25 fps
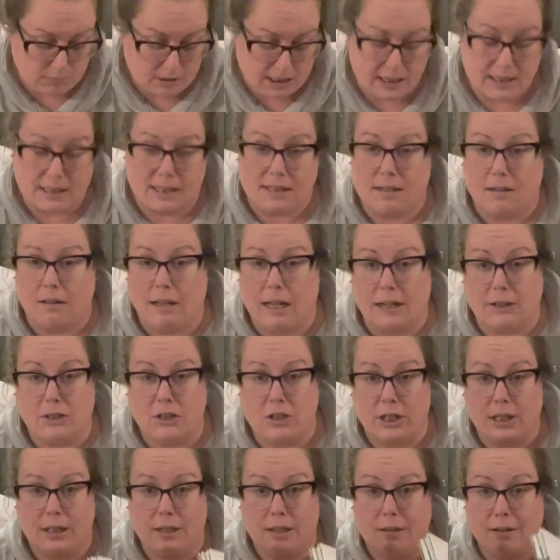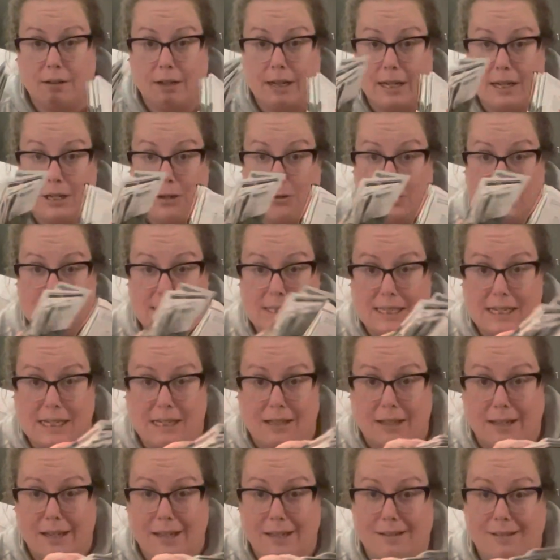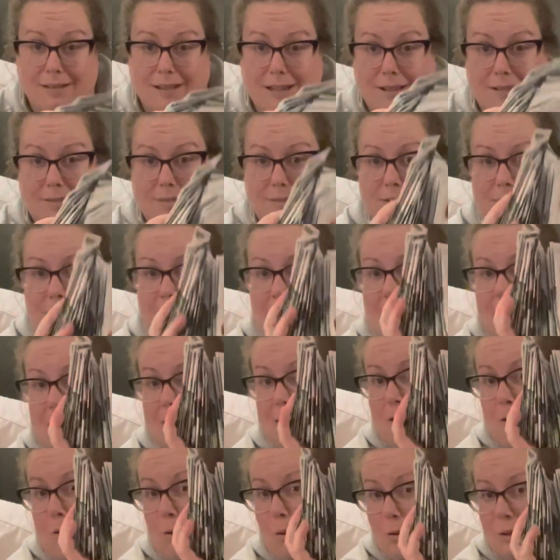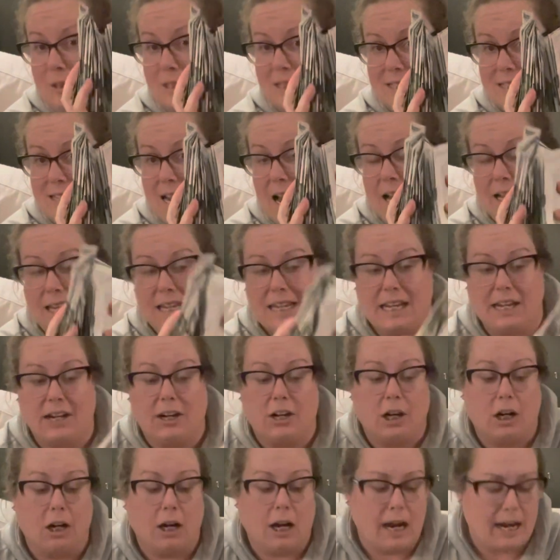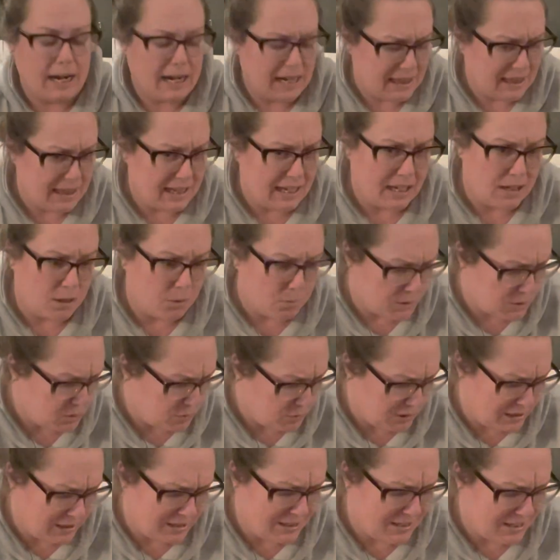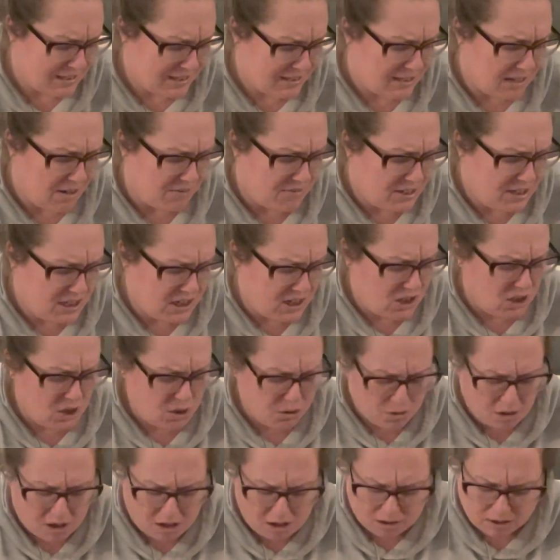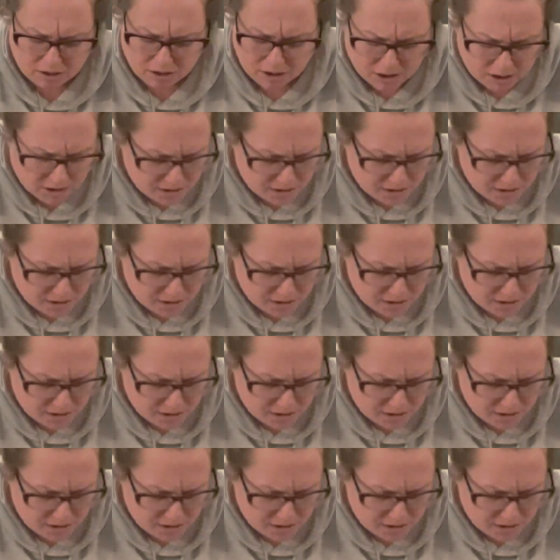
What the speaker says: selection. And like you can see, like I got a whole stack here, and I think it was only $72.